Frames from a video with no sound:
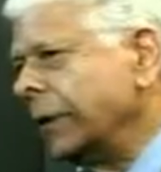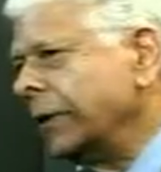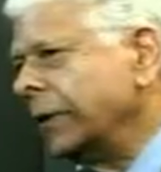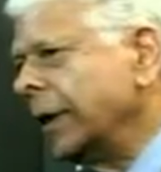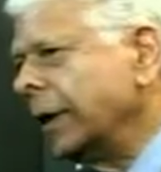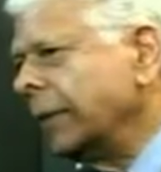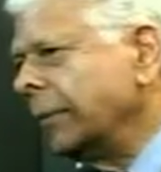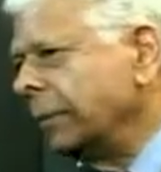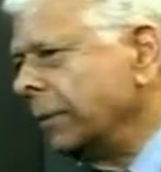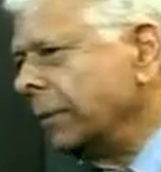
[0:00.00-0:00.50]

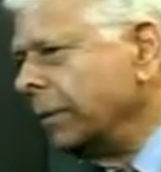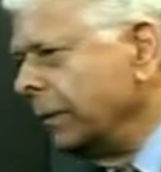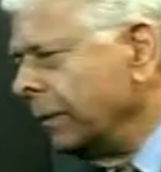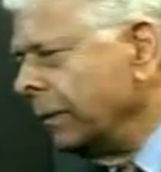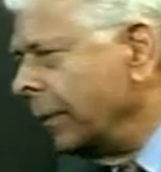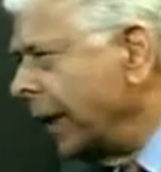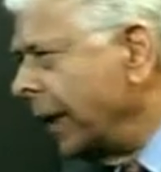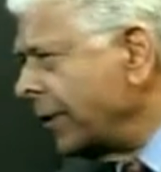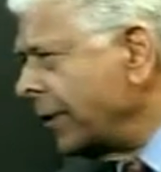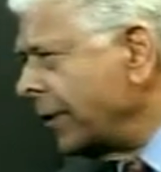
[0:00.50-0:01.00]
got
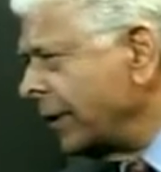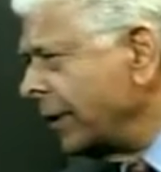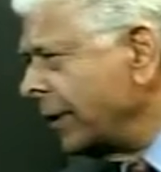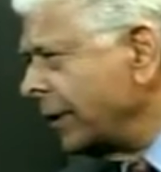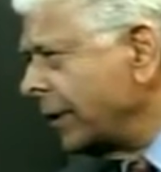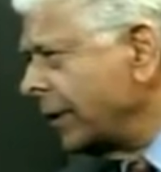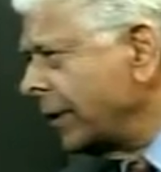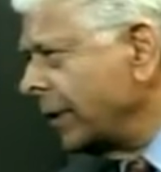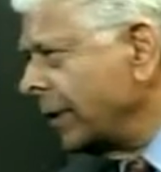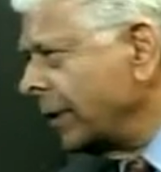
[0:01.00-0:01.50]

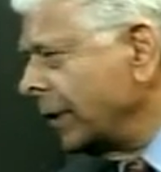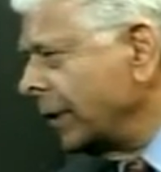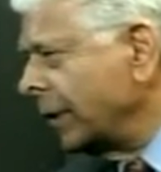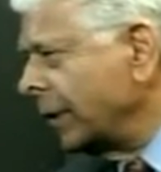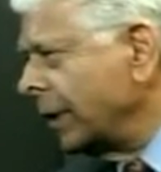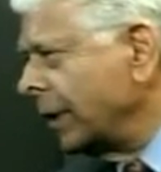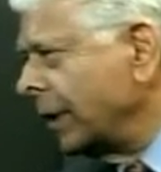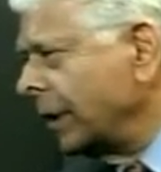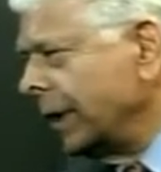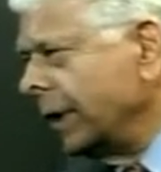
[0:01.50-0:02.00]
bases.
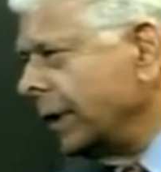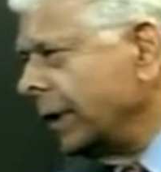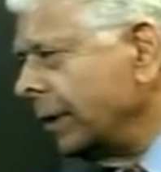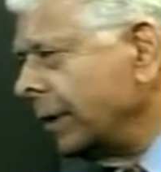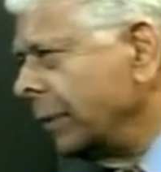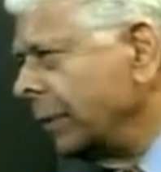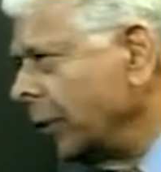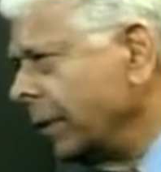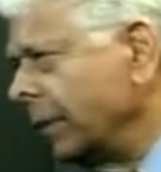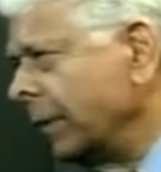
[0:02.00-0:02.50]
Uh,
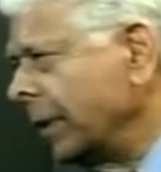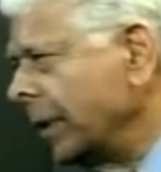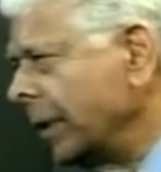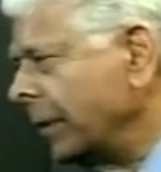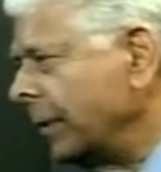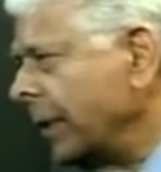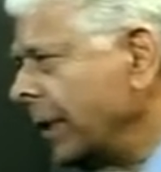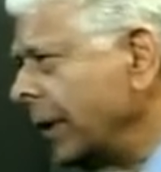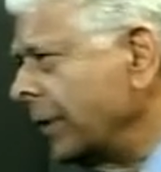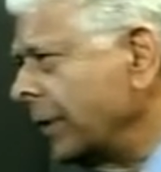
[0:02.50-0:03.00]

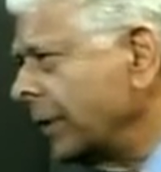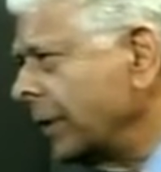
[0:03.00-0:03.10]
Ninety-nine,